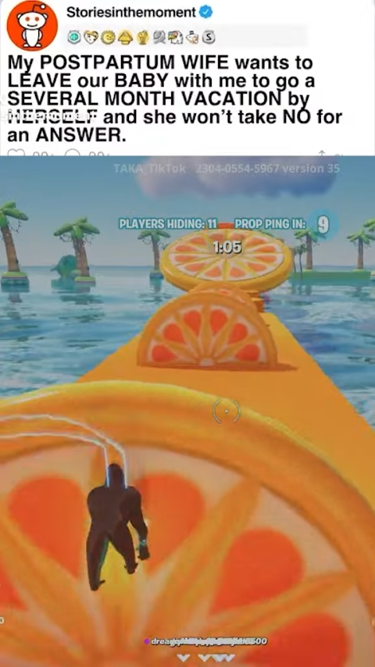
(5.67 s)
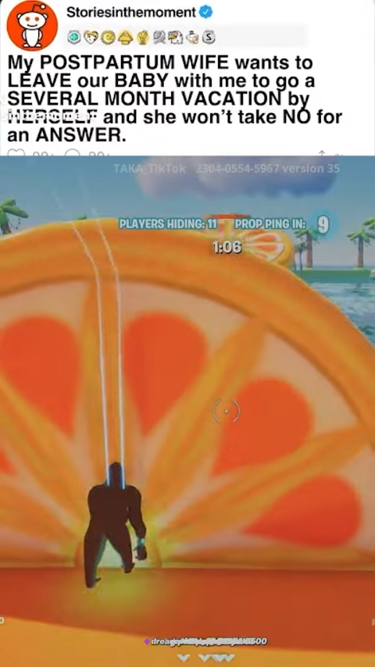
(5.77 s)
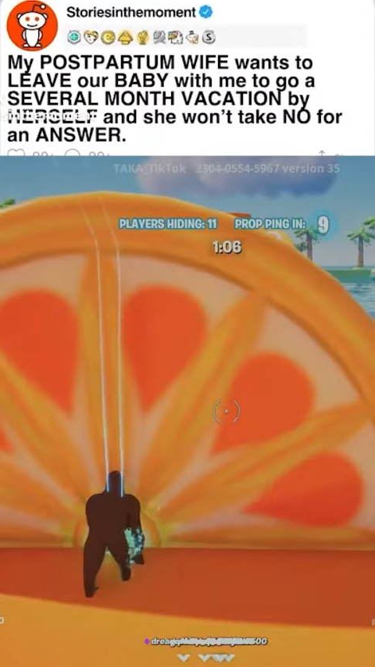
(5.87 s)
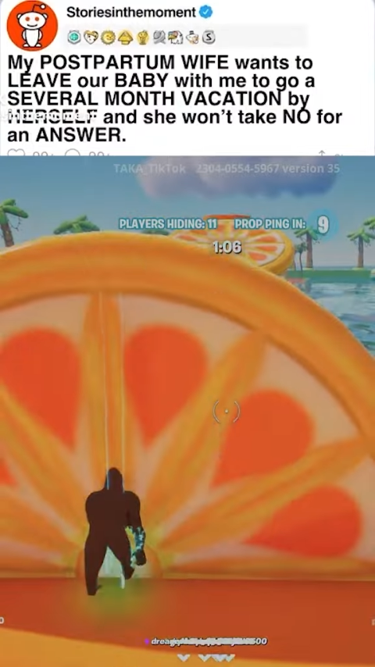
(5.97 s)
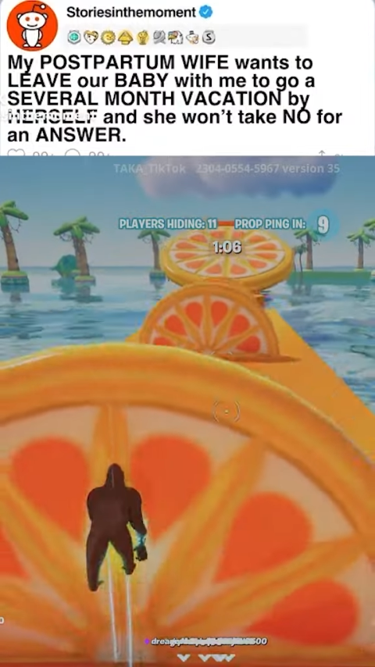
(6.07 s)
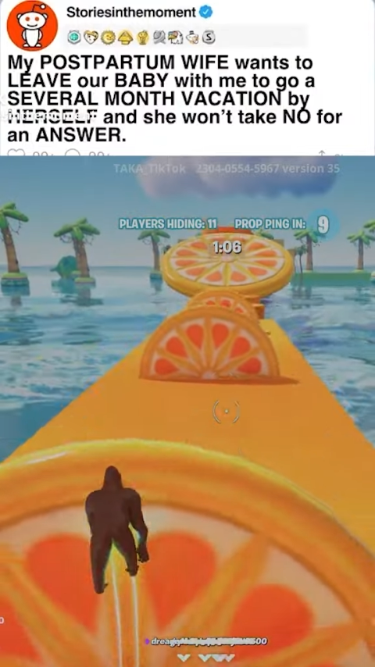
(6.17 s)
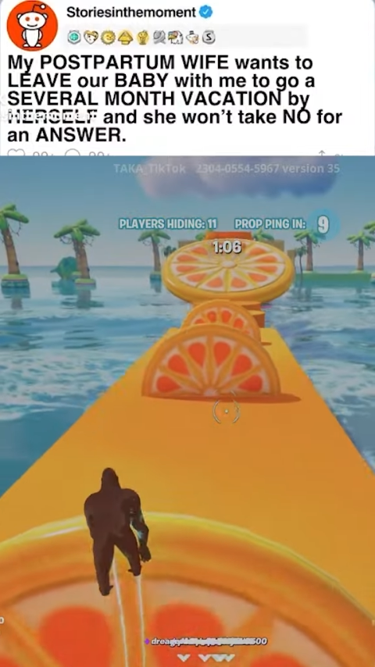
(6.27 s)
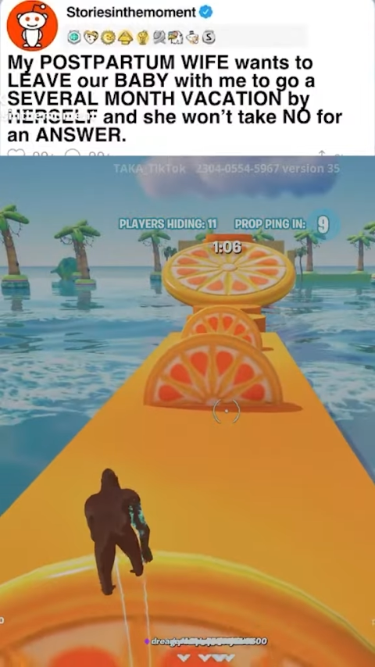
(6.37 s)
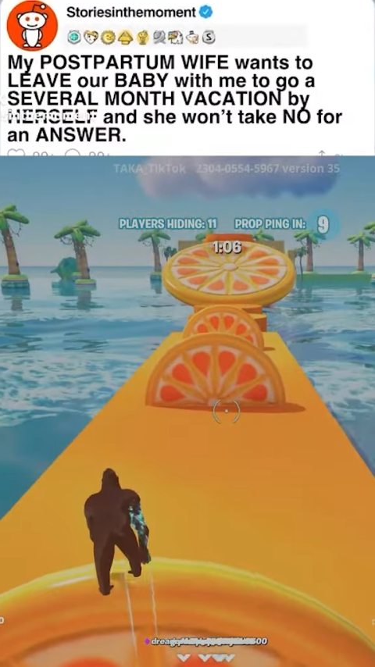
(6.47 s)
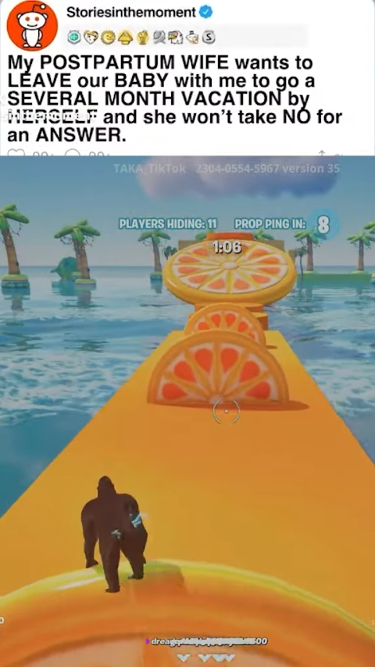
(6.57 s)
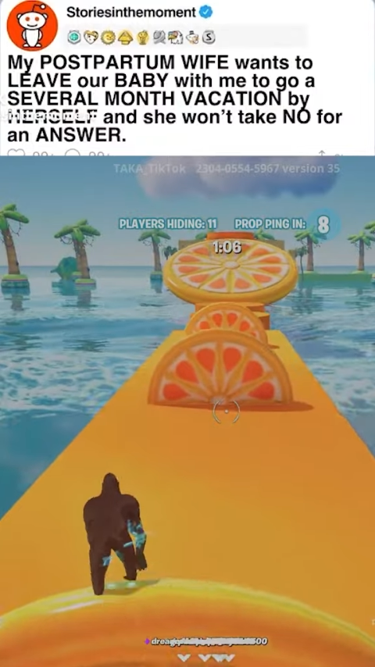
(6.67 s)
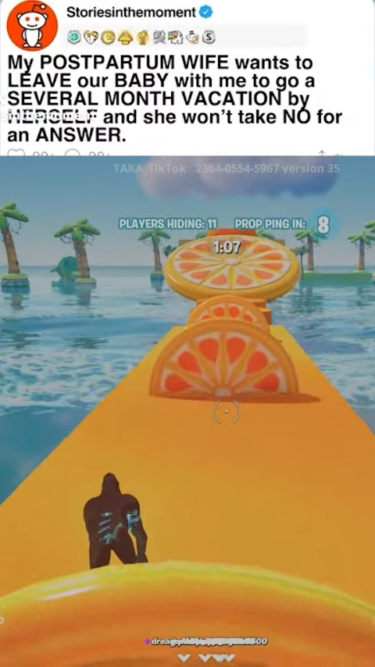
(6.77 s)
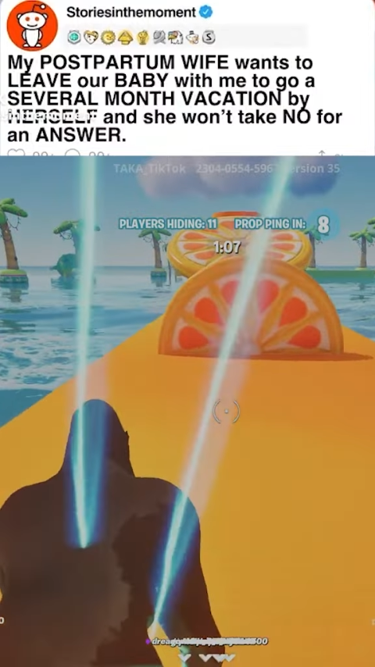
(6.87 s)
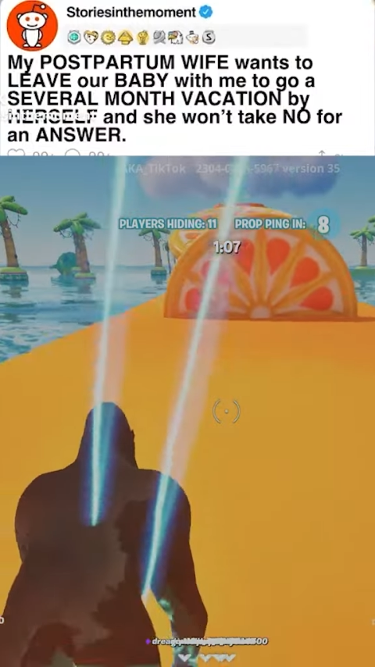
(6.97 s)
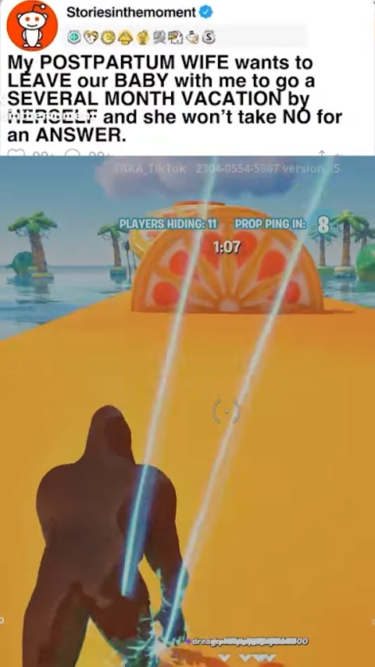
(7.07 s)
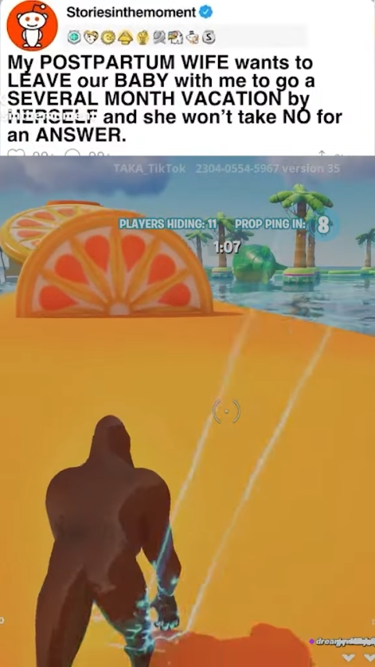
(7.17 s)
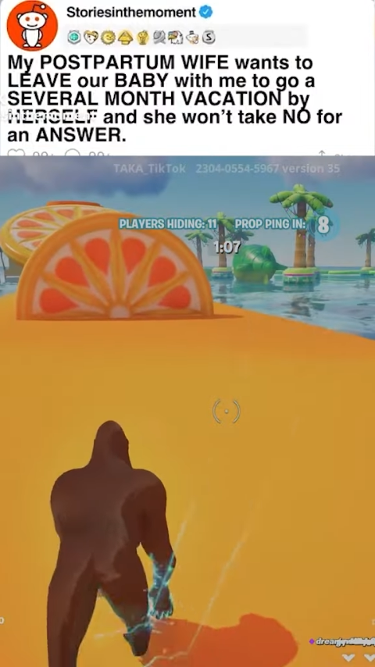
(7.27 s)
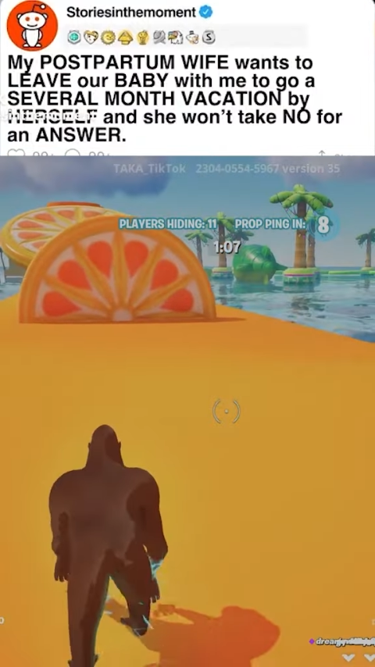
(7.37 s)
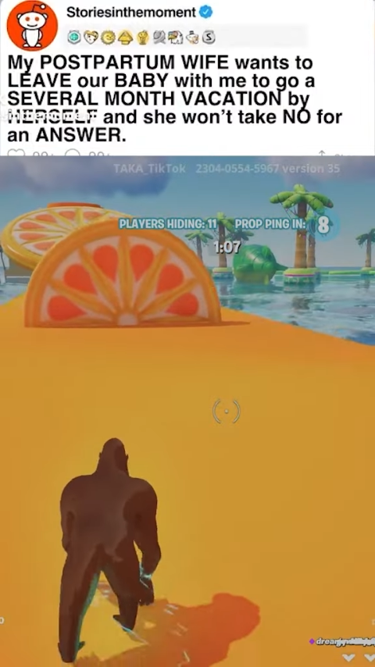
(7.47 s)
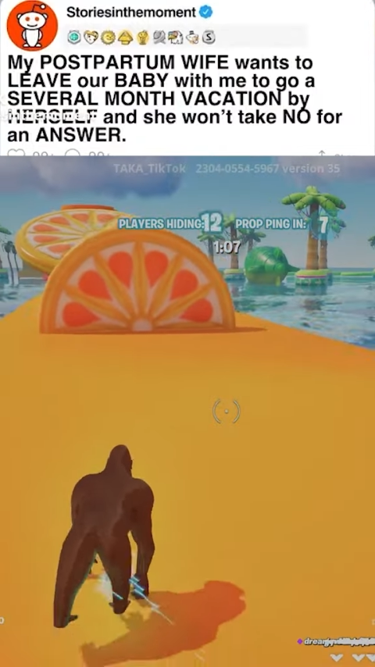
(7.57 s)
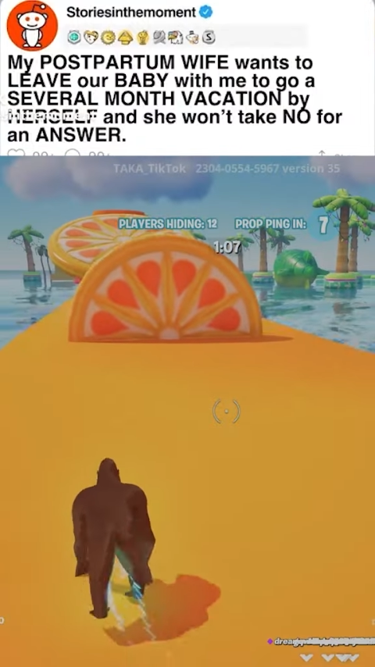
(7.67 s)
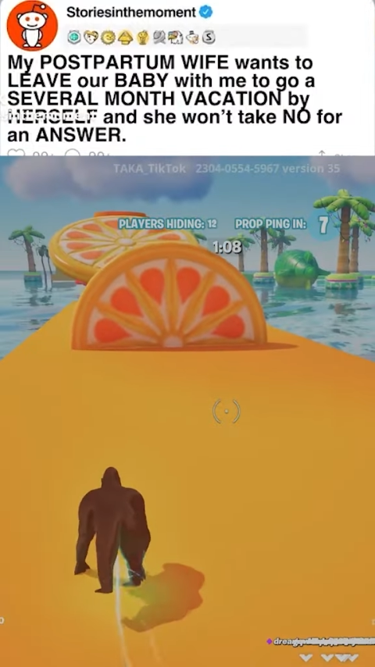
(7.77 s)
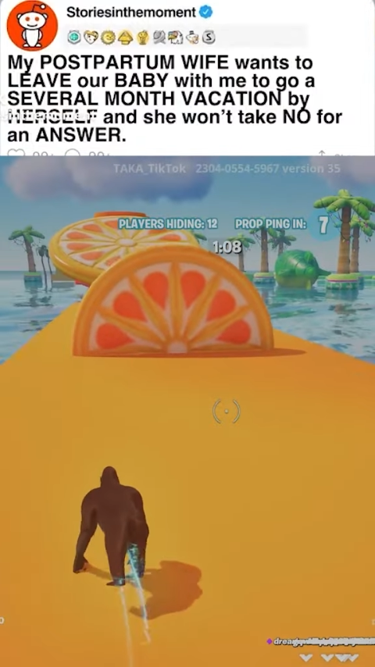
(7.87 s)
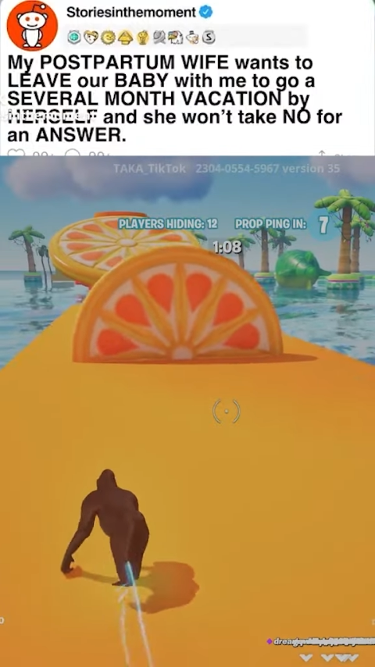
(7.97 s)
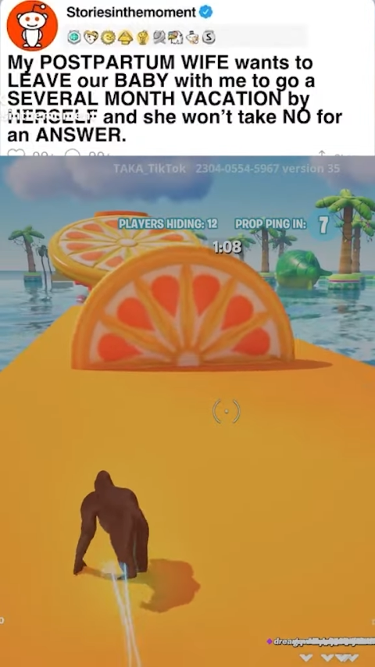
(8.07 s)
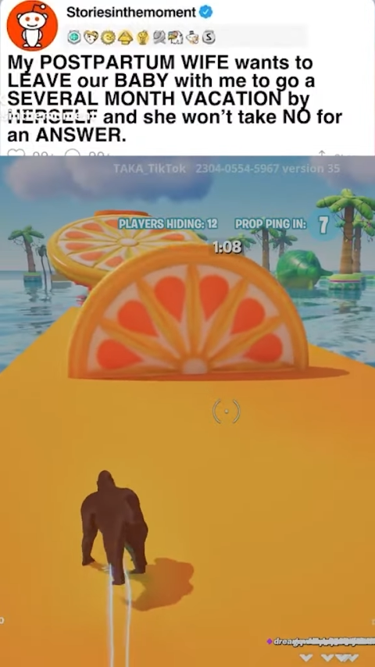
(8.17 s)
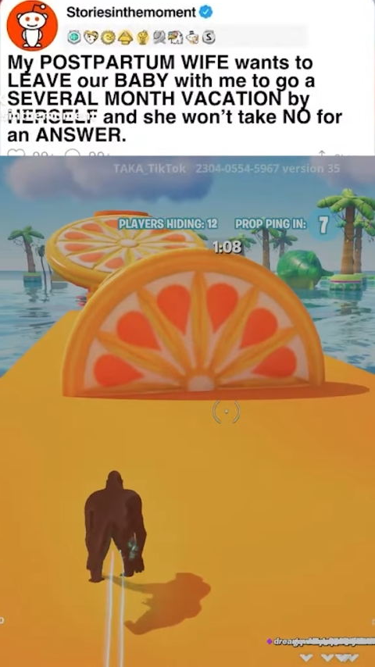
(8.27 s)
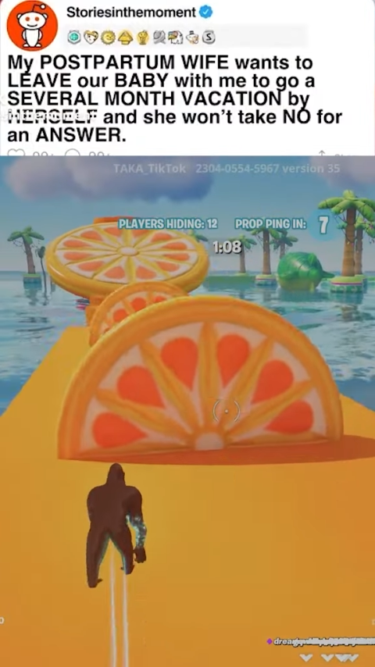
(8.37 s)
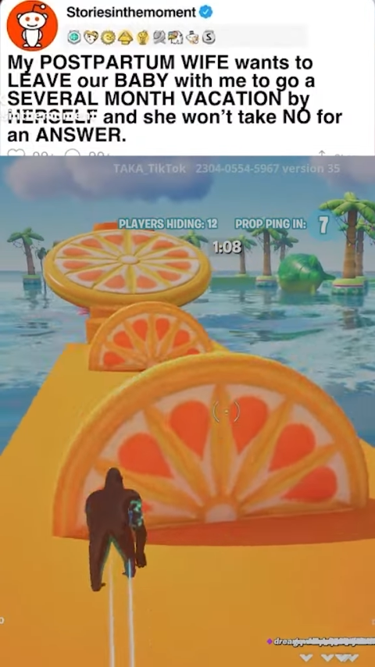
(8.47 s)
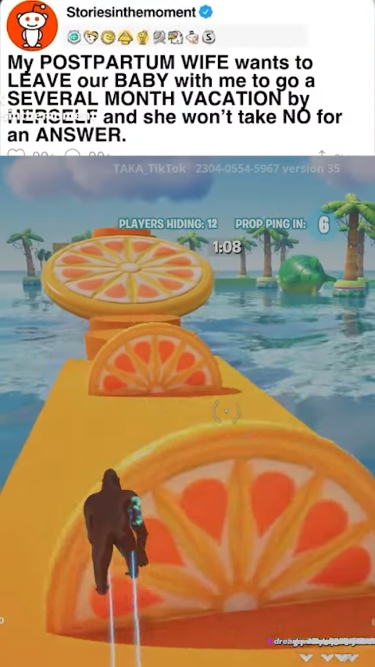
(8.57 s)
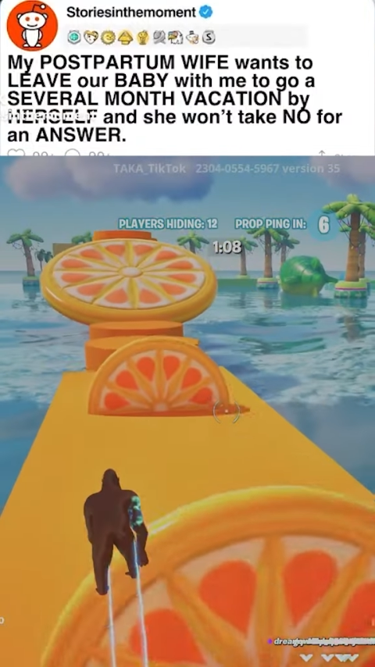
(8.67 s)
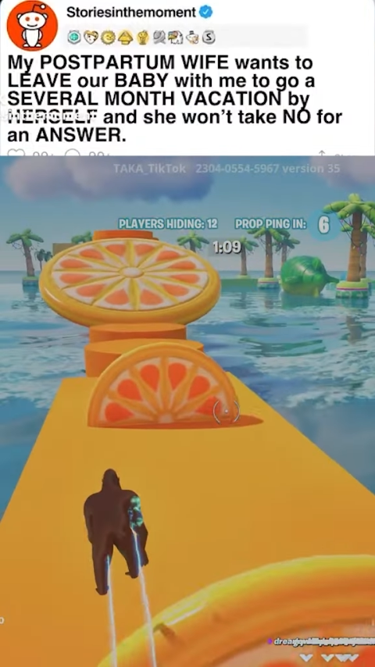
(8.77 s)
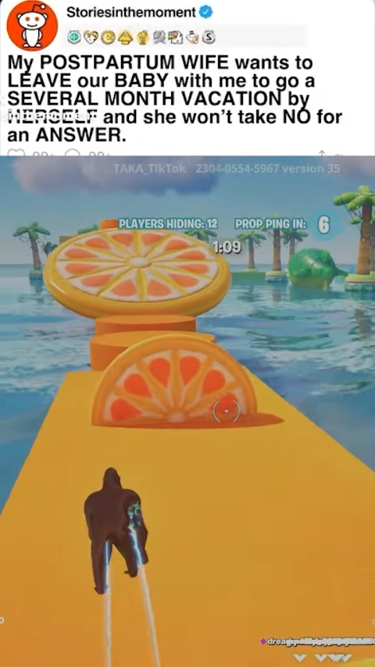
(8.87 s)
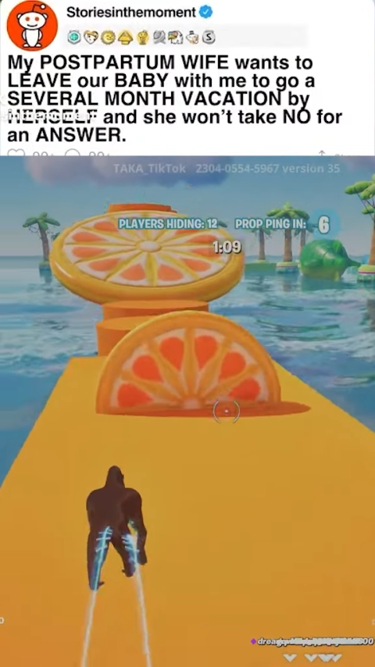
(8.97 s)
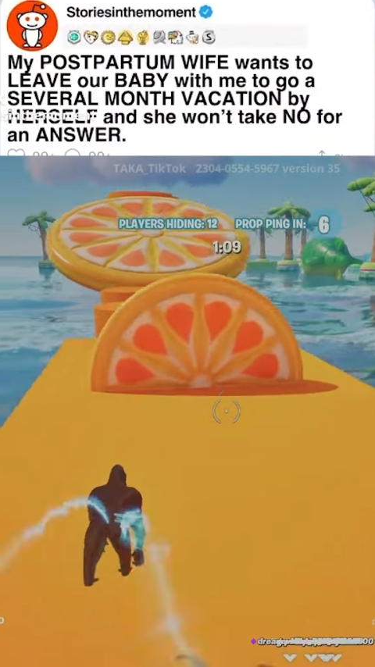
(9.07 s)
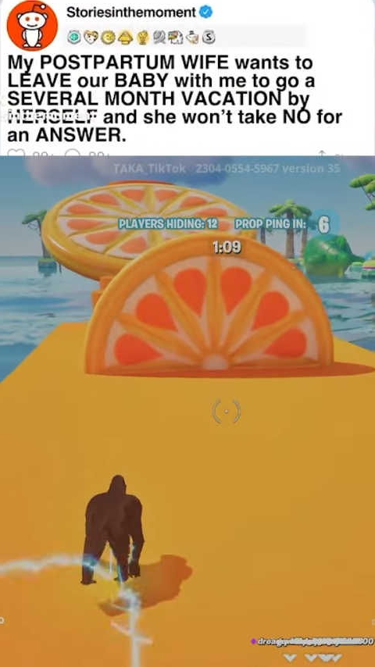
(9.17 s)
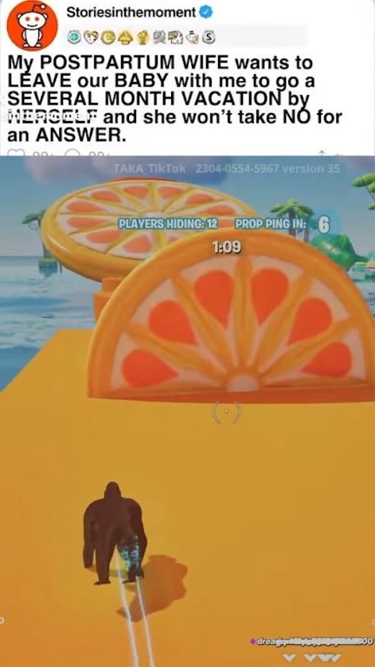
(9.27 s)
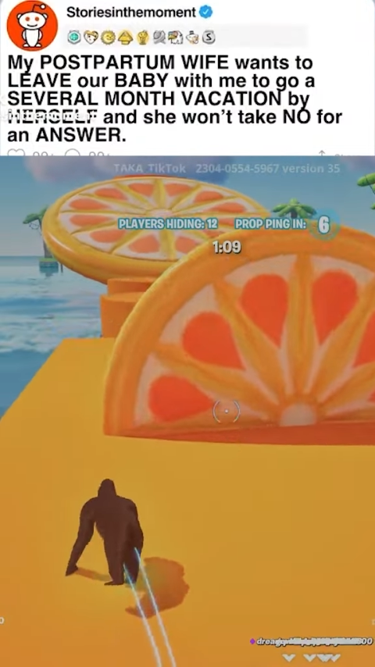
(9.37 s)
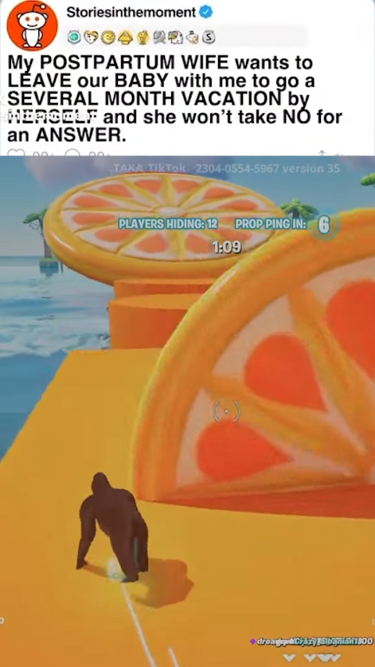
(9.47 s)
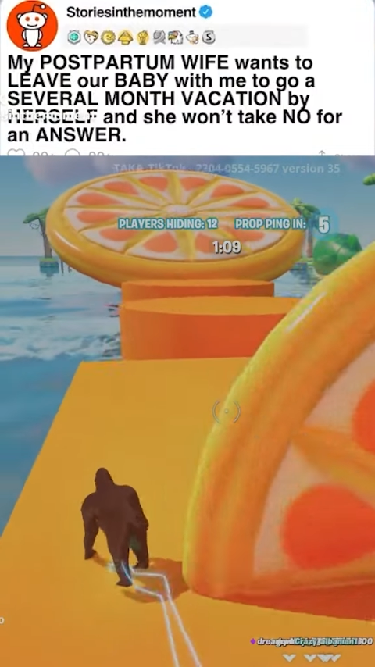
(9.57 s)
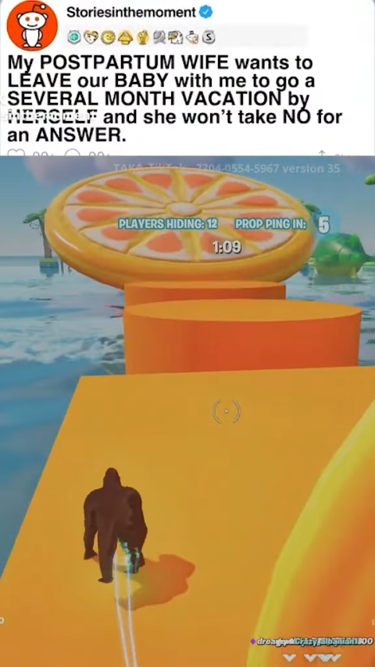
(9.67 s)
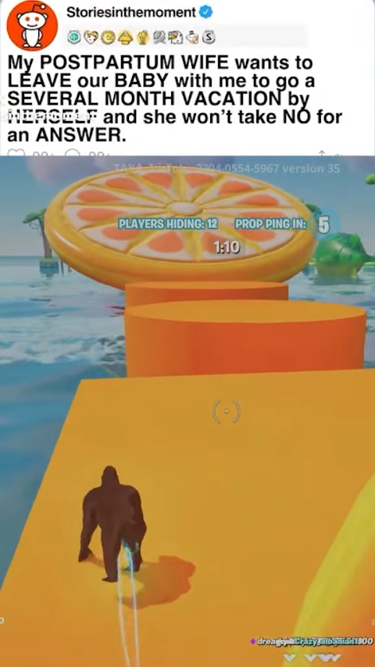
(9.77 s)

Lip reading: [unreadable: no face in view]